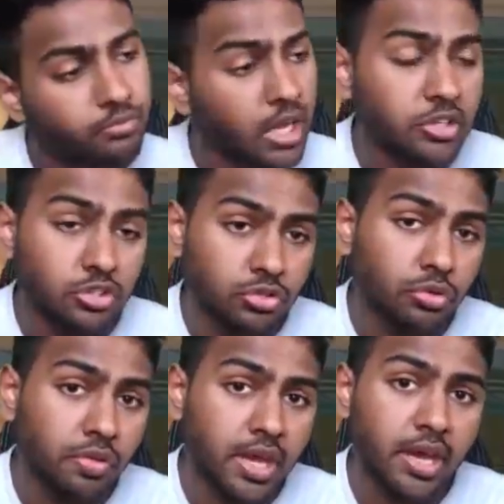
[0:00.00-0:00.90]
as you
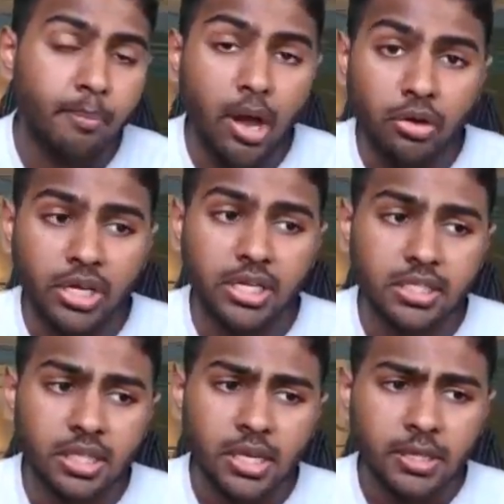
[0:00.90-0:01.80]
saw there,
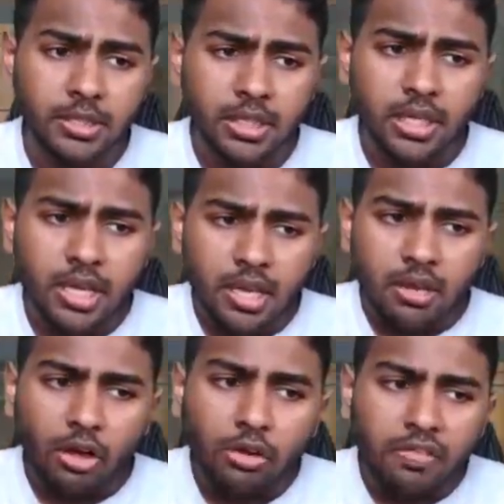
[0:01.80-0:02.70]
balconies.
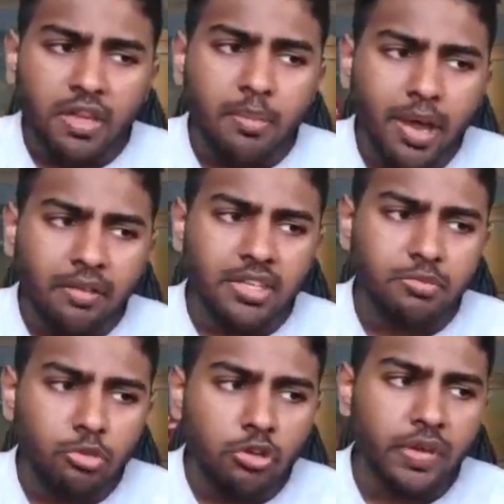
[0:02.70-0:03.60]
Only thing about this
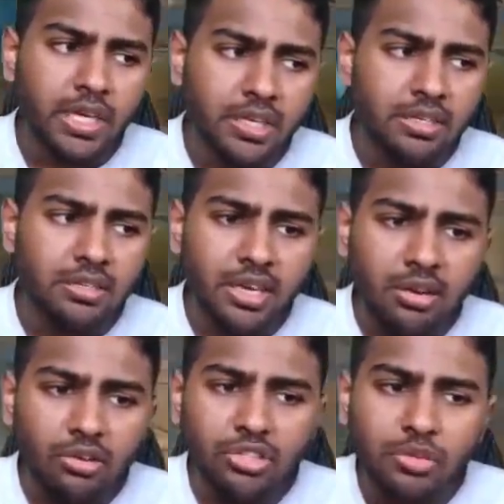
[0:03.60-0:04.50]
move is it
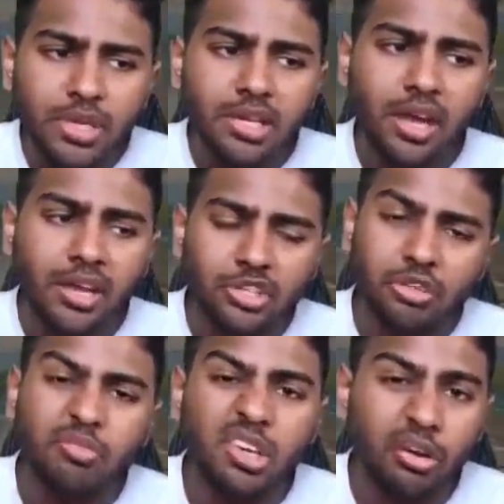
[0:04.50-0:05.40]
looks to me like it
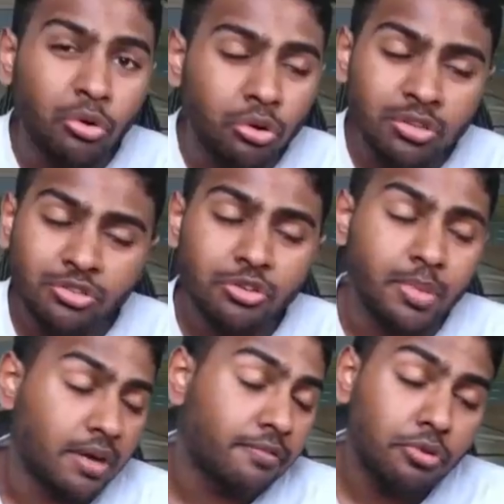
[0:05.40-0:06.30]
should be a corkscrew,
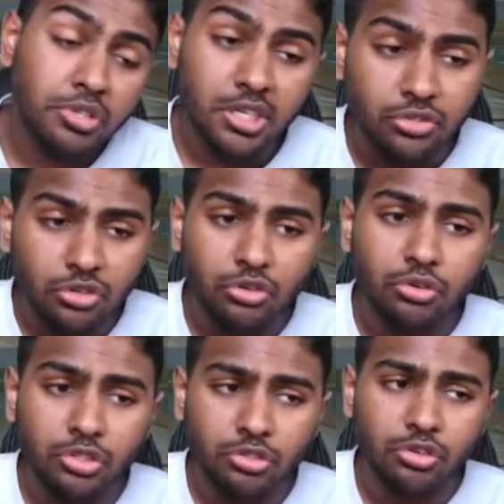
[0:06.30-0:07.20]
but unfortunately it's not a
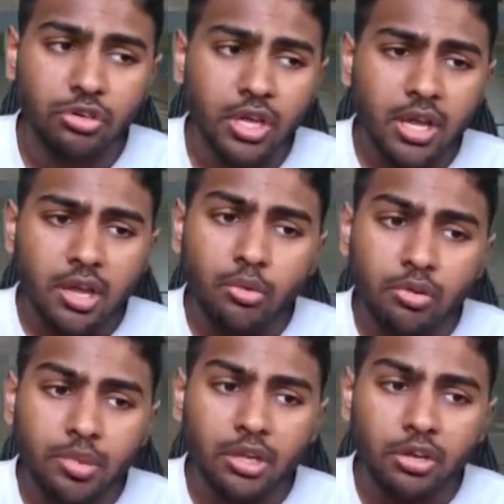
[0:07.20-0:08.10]
corkscrew. It would
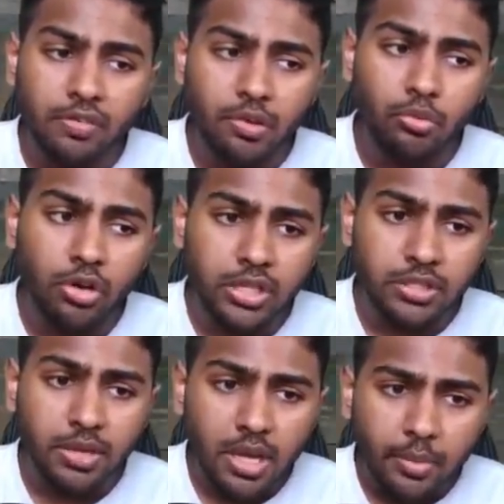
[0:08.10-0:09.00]
have been good if it
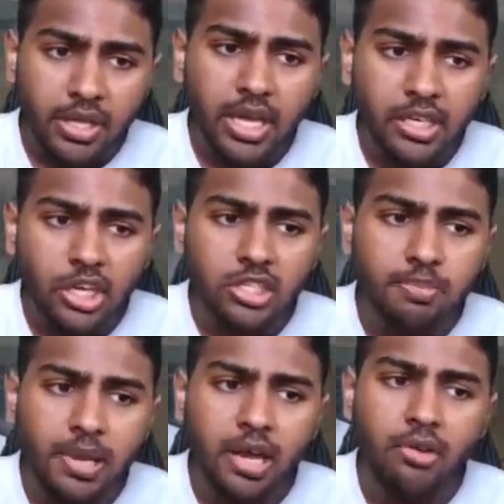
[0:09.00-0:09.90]
was. But yeah, it turns
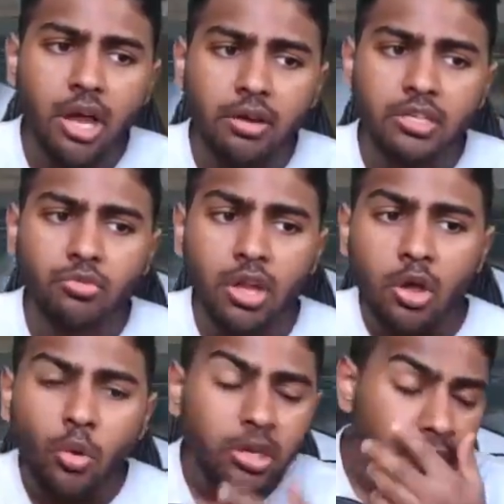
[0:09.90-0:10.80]
play around. It's
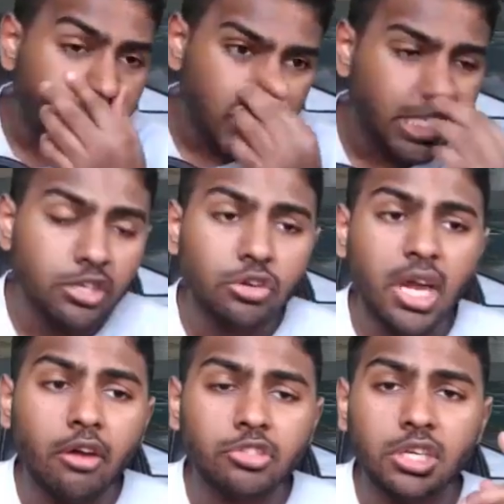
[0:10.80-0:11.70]
when you ever see your
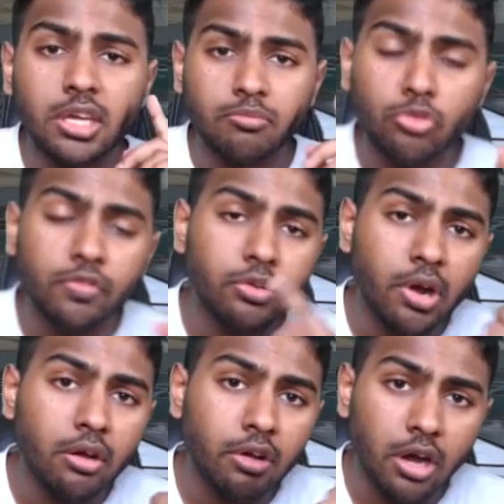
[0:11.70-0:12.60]
character get moved
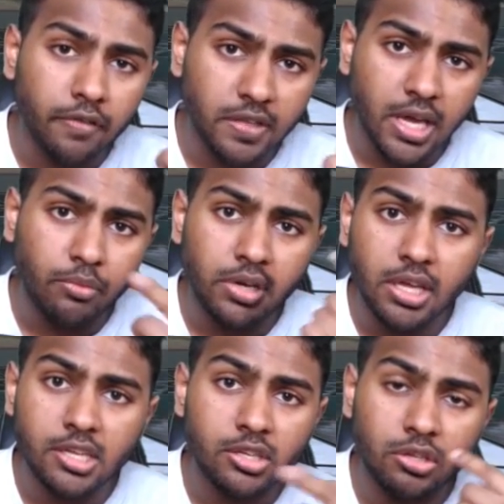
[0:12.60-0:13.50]
around after, like, when they're